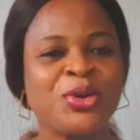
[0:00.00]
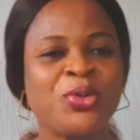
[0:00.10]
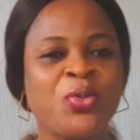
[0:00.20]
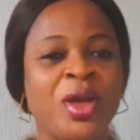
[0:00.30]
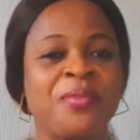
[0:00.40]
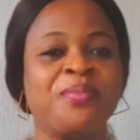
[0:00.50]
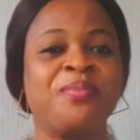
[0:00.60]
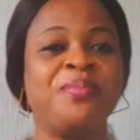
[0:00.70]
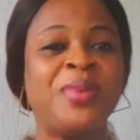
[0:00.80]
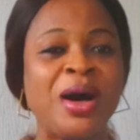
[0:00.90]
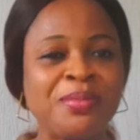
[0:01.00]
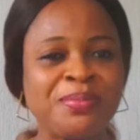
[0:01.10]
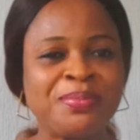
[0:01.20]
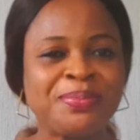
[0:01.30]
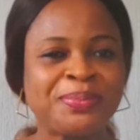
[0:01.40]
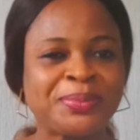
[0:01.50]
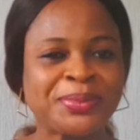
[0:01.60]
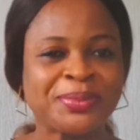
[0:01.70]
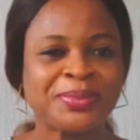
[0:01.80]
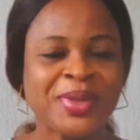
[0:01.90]
we bump
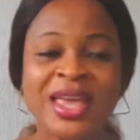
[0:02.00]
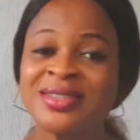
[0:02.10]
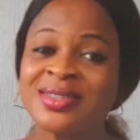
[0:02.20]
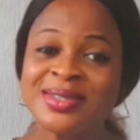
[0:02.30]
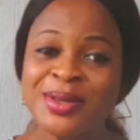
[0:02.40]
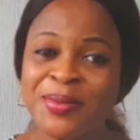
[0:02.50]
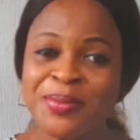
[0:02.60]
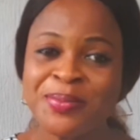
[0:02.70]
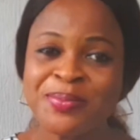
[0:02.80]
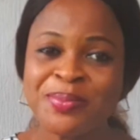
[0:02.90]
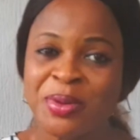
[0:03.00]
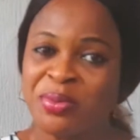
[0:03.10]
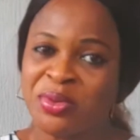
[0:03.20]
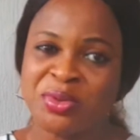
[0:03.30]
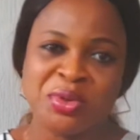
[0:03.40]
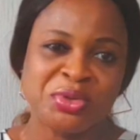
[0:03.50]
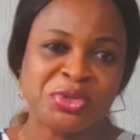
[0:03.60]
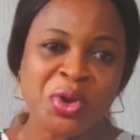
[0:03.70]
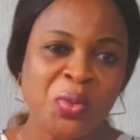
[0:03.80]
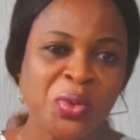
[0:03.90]
into some people or
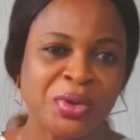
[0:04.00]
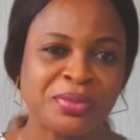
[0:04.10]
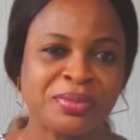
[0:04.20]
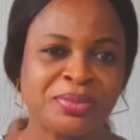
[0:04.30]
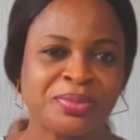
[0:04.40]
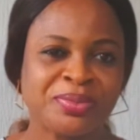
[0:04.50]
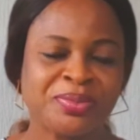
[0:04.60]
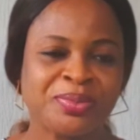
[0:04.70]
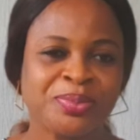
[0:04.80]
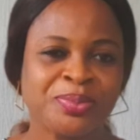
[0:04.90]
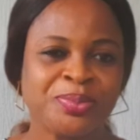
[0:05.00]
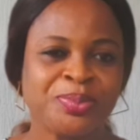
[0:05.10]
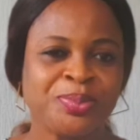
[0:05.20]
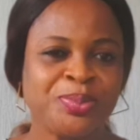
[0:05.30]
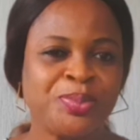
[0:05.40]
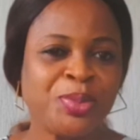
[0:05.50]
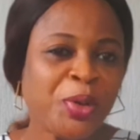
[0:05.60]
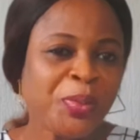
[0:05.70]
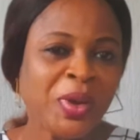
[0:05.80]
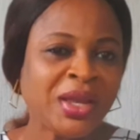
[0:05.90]
someone.
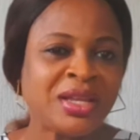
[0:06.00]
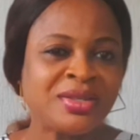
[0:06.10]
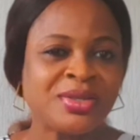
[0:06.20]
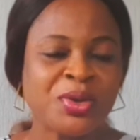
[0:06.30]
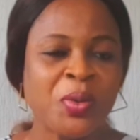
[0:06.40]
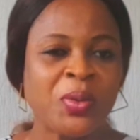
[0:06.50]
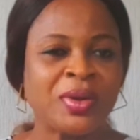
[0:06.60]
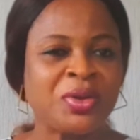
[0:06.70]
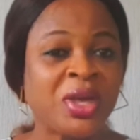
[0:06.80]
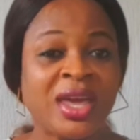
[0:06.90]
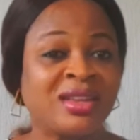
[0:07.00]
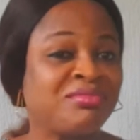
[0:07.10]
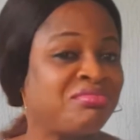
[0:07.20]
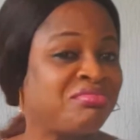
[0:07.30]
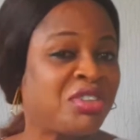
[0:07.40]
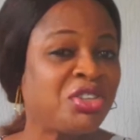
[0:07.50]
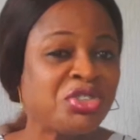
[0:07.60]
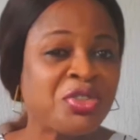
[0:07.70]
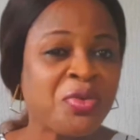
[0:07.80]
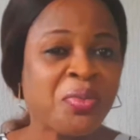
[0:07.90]
Bumping into someone, you can injure
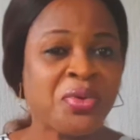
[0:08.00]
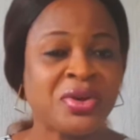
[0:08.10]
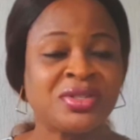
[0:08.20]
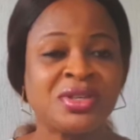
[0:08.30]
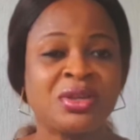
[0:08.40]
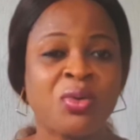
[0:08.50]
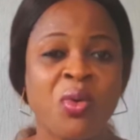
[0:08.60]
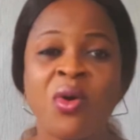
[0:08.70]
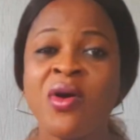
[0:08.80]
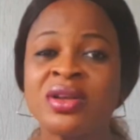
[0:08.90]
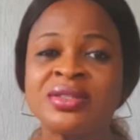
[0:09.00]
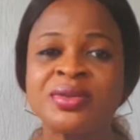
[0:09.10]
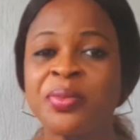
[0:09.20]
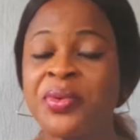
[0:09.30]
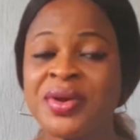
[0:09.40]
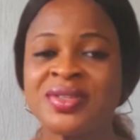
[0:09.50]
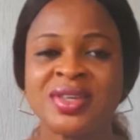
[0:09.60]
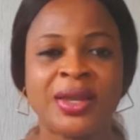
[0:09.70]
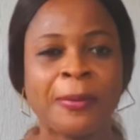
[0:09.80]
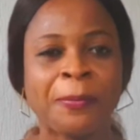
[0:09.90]
the person or hurt the person.